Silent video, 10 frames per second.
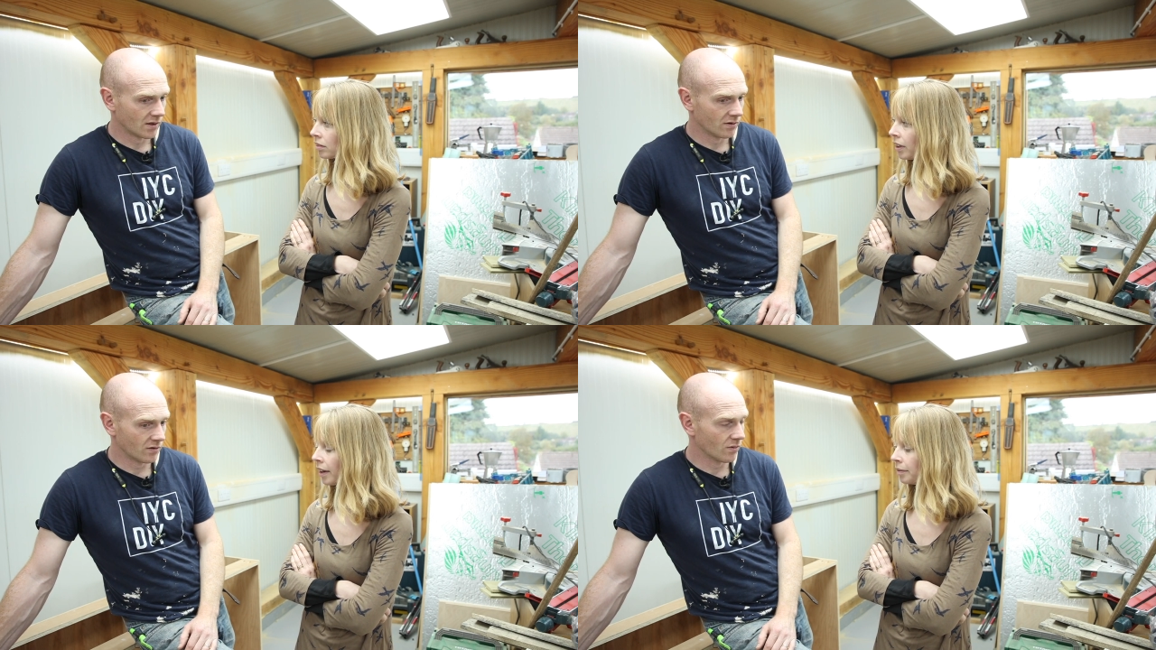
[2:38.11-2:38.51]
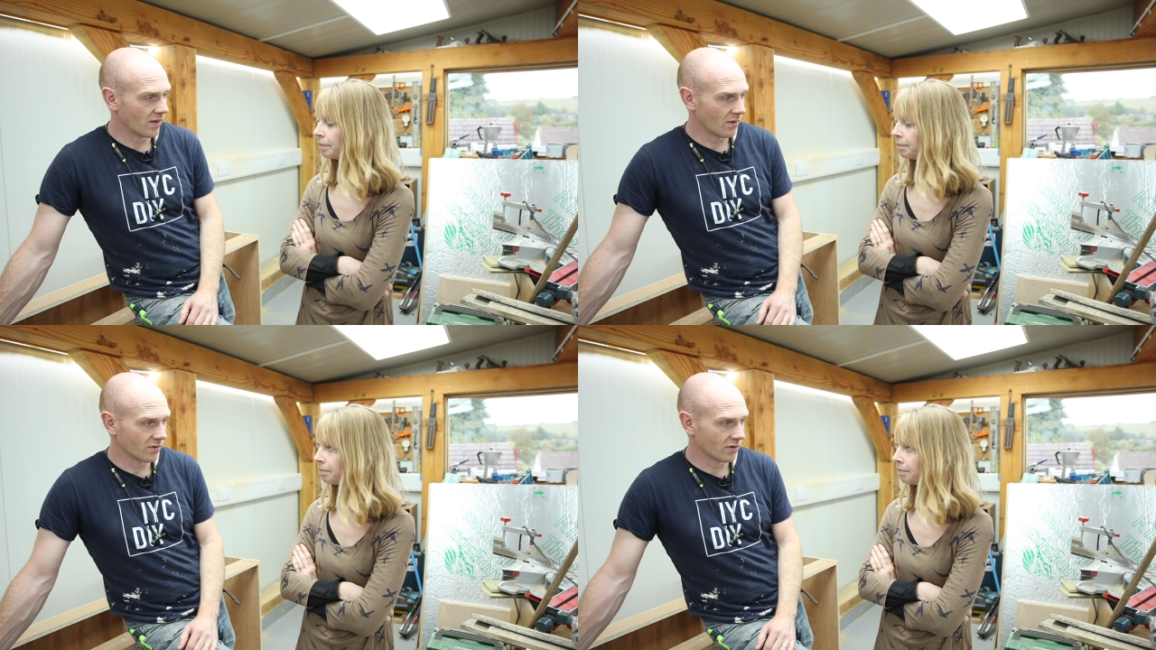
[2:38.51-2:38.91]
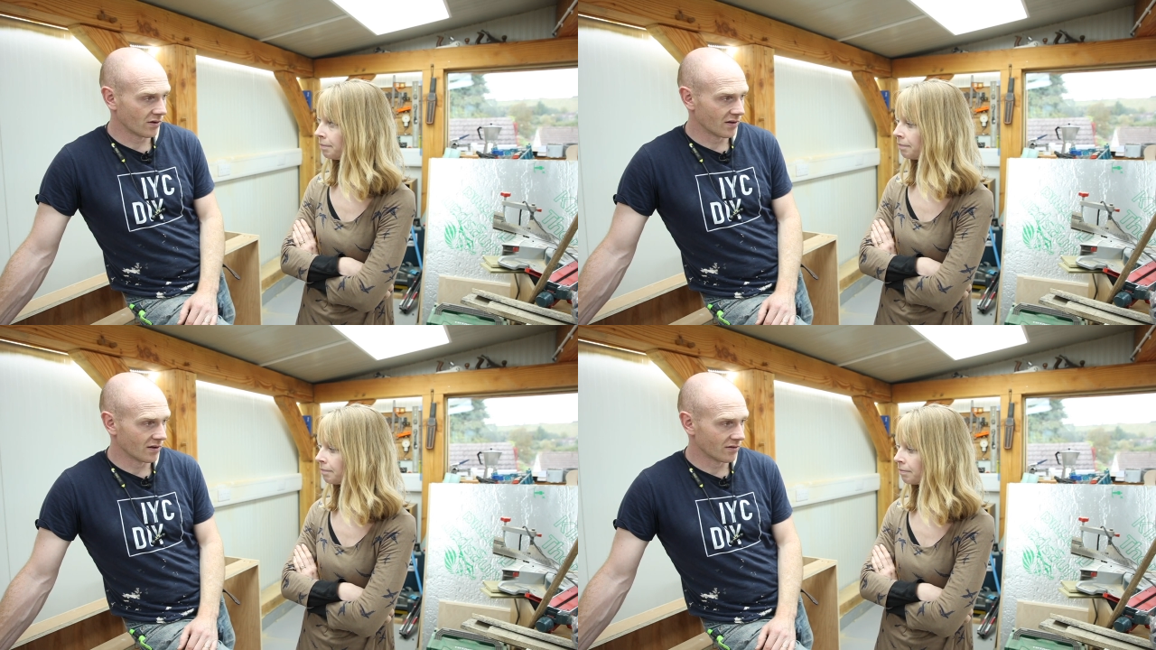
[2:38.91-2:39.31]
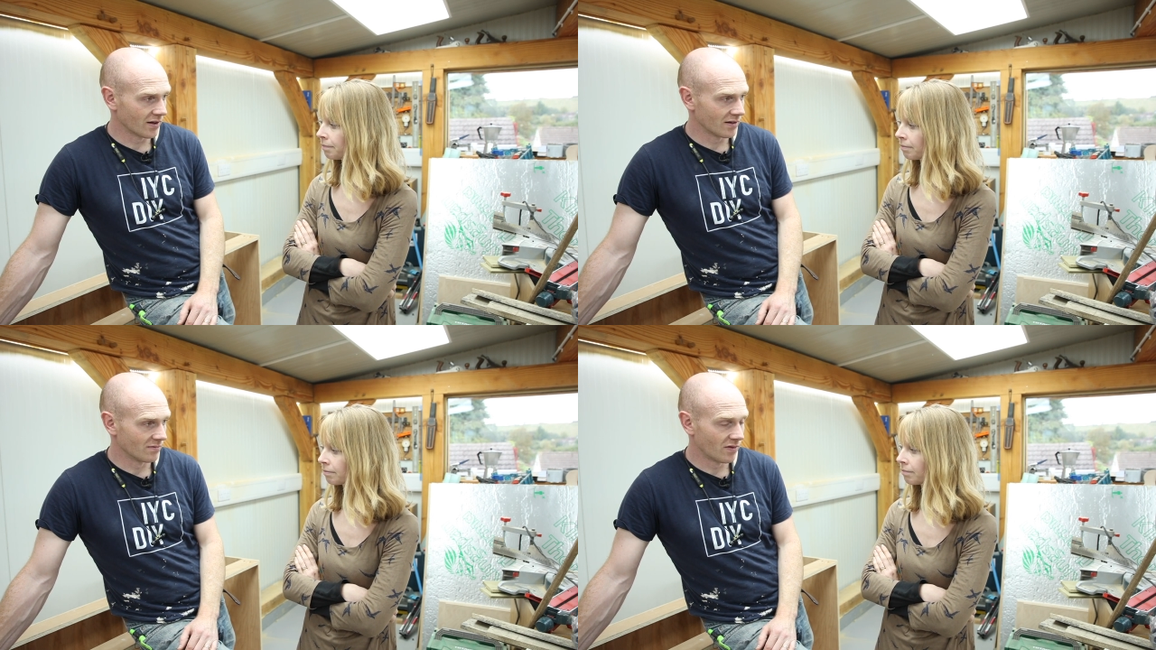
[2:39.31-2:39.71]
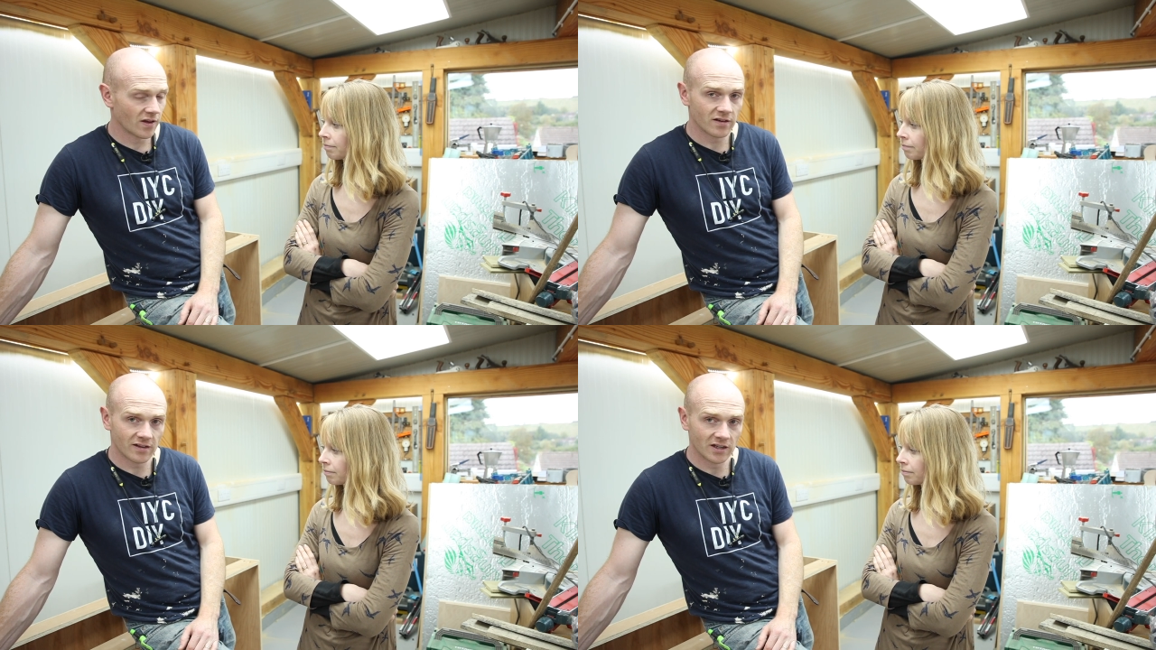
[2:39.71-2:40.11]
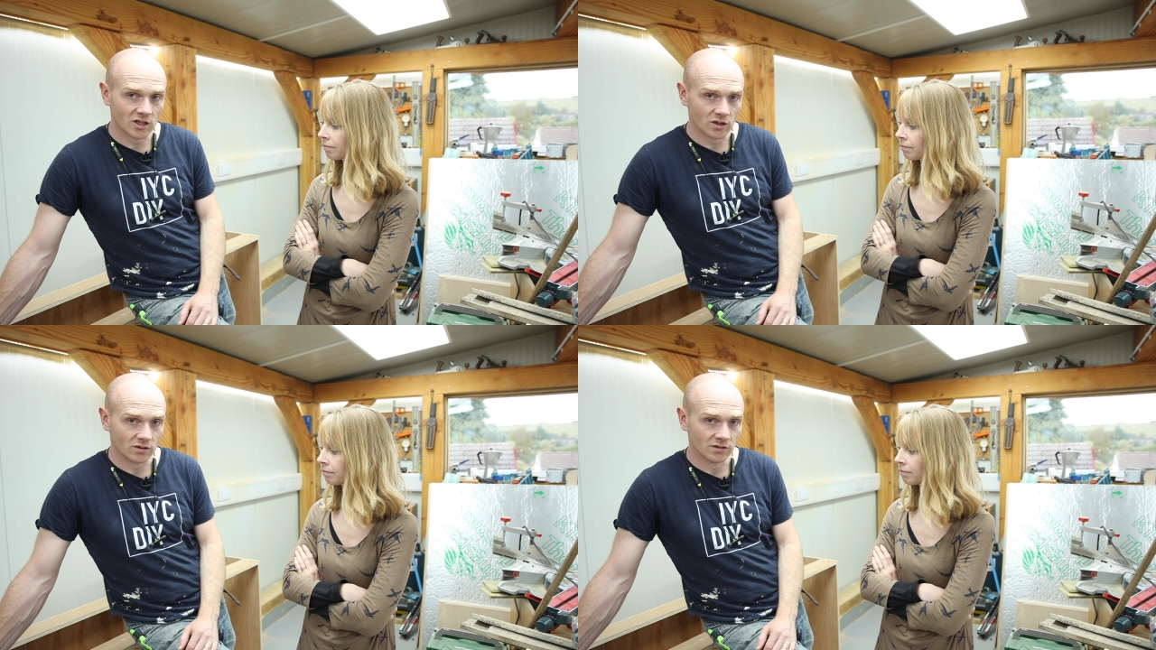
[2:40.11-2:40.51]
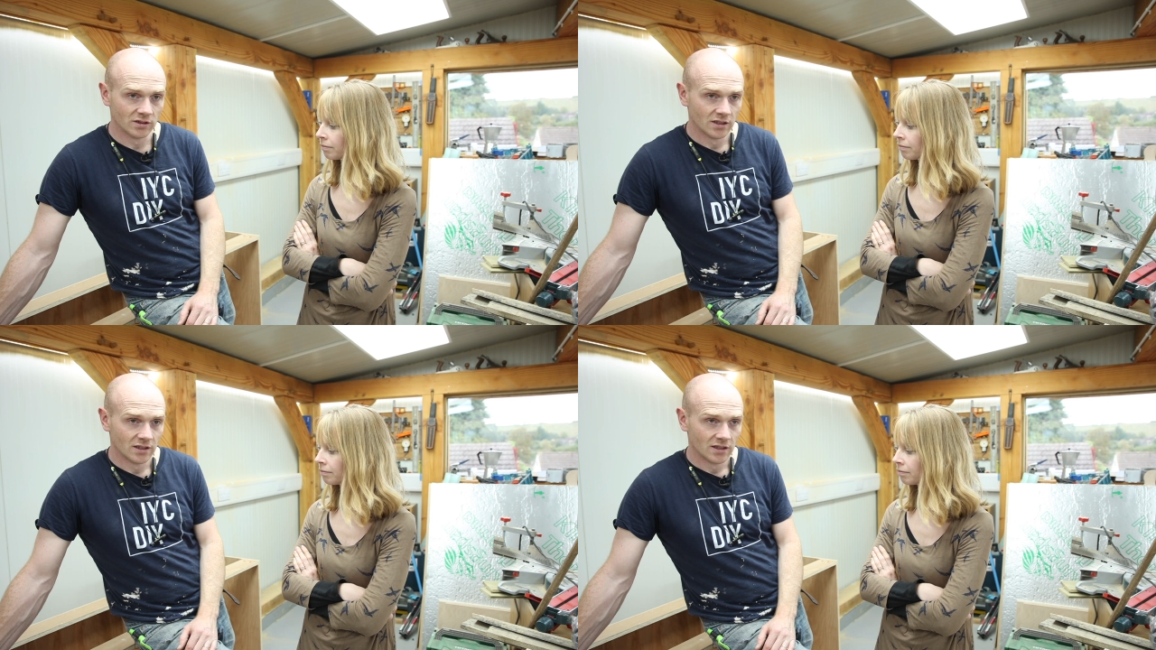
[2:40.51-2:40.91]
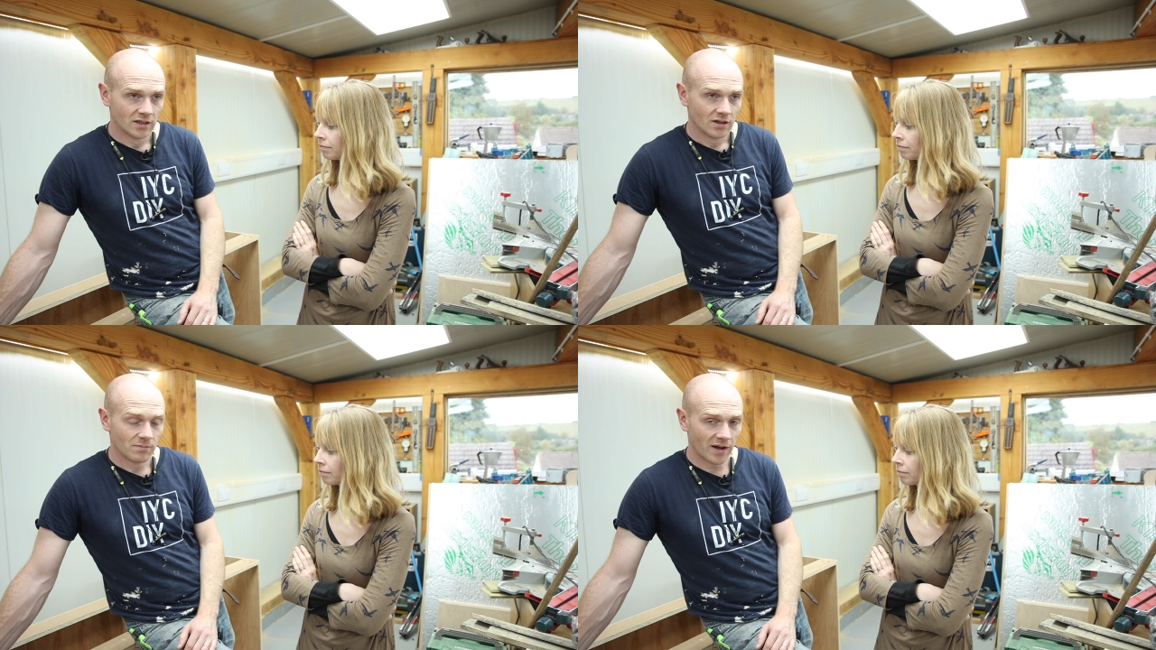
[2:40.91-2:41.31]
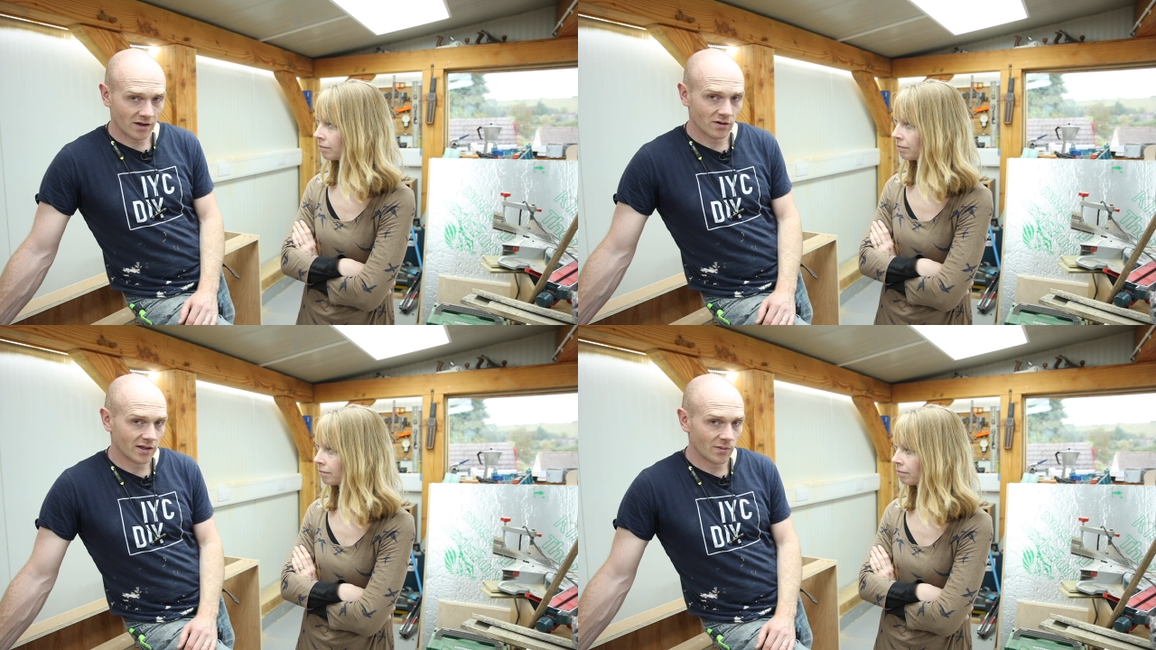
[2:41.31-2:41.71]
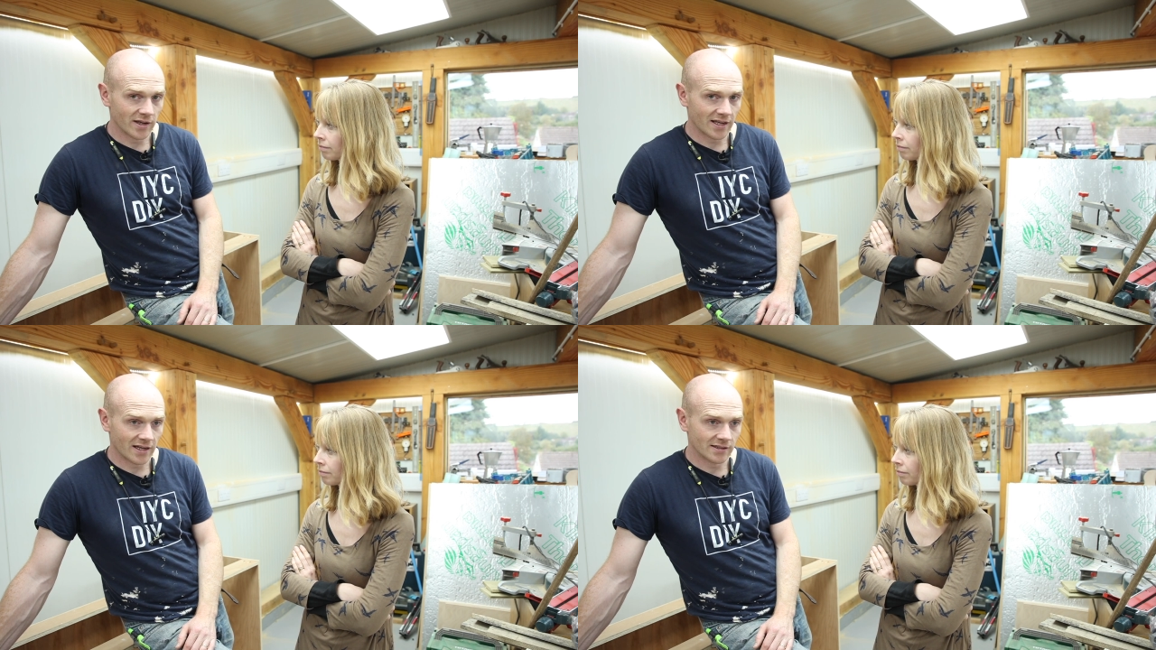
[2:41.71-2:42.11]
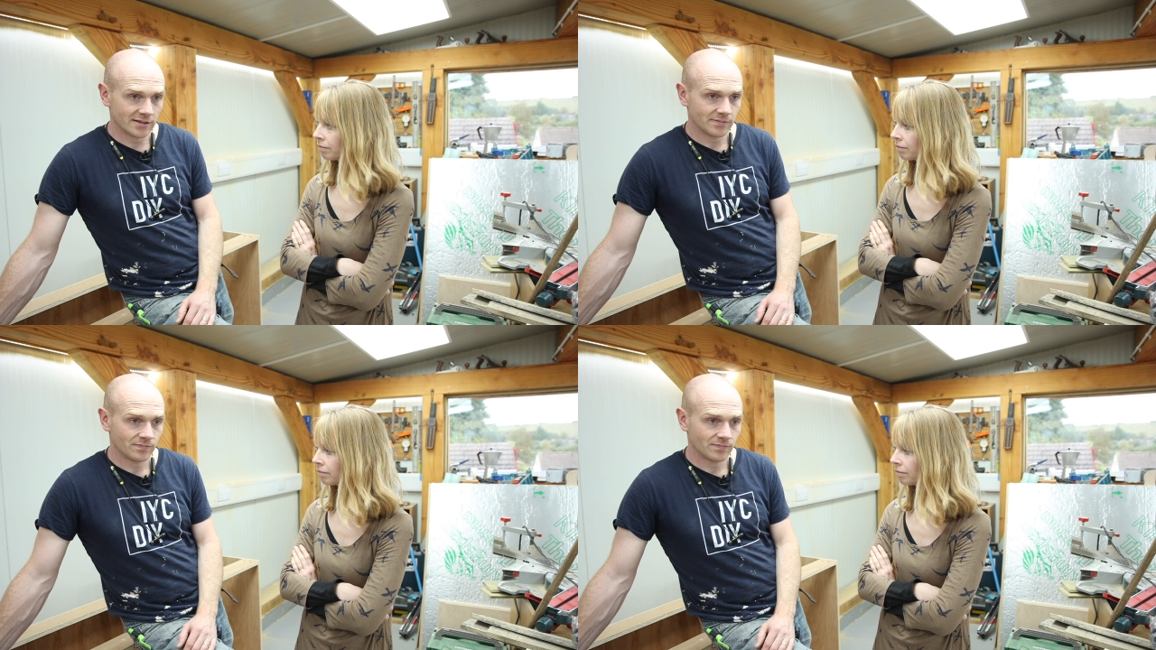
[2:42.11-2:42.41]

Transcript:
Speaker 1: Yeah. So that was on a Thursday. Thursday noon, bank holiday weekend.